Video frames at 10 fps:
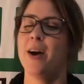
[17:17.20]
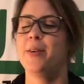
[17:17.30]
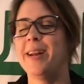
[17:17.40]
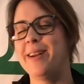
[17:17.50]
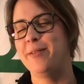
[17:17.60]
All
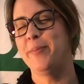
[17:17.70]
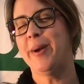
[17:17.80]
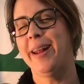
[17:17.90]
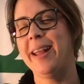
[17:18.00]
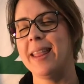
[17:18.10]
right,
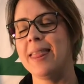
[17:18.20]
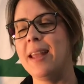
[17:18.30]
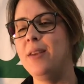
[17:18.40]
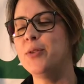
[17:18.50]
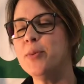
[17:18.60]
everybody,
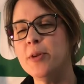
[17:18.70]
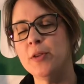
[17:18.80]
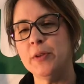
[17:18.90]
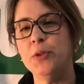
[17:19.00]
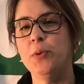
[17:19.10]
thank you so much
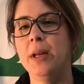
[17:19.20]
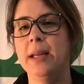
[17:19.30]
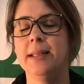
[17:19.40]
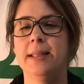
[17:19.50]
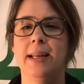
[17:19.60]
for tuning
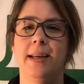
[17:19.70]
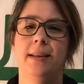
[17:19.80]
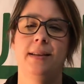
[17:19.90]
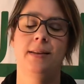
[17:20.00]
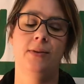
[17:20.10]
in
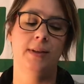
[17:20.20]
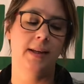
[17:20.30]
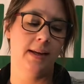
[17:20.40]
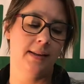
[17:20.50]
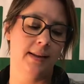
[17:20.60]
today to
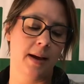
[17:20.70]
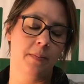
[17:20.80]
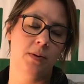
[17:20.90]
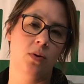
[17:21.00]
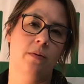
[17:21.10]
today's
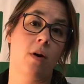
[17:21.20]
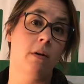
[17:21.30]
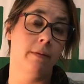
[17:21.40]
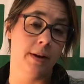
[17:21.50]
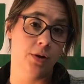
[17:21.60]
episode of
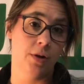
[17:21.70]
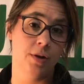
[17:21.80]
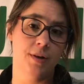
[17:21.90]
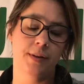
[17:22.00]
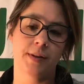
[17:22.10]
Art
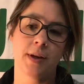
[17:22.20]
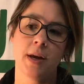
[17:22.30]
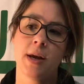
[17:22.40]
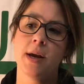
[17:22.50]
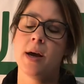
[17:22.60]
Ventures.
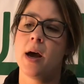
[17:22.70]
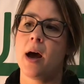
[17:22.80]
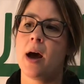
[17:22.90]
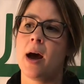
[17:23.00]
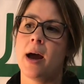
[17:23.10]

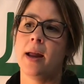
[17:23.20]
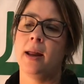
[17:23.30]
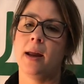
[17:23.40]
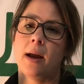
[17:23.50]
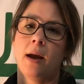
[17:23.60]

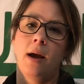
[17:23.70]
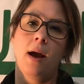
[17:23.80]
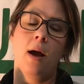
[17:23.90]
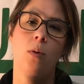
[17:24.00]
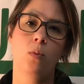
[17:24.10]
I
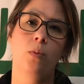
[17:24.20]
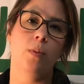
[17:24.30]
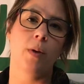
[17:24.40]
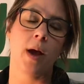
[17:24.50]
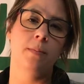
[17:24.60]

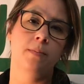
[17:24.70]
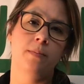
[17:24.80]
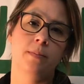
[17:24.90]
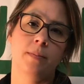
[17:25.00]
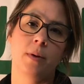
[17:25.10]

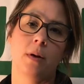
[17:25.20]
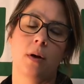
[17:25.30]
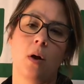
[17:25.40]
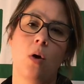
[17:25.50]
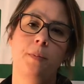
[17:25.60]
am
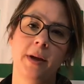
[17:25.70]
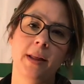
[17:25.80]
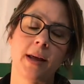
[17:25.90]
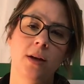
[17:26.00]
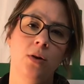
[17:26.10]

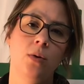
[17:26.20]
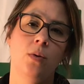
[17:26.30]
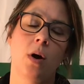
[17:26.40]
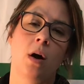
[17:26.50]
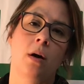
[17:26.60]
hoping that
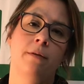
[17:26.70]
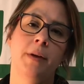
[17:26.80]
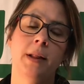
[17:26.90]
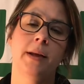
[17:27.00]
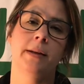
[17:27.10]
you are
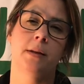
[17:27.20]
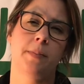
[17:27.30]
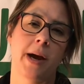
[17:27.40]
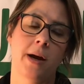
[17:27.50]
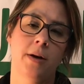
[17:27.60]
feeling
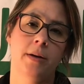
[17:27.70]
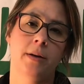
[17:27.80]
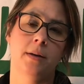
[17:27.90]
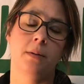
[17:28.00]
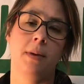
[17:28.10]
inspired
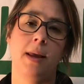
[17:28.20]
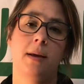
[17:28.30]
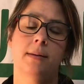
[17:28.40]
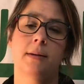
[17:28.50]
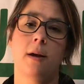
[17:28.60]
to
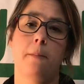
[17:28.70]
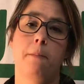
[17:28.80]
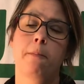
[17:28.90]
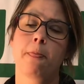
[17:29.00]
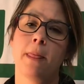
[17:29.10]
make some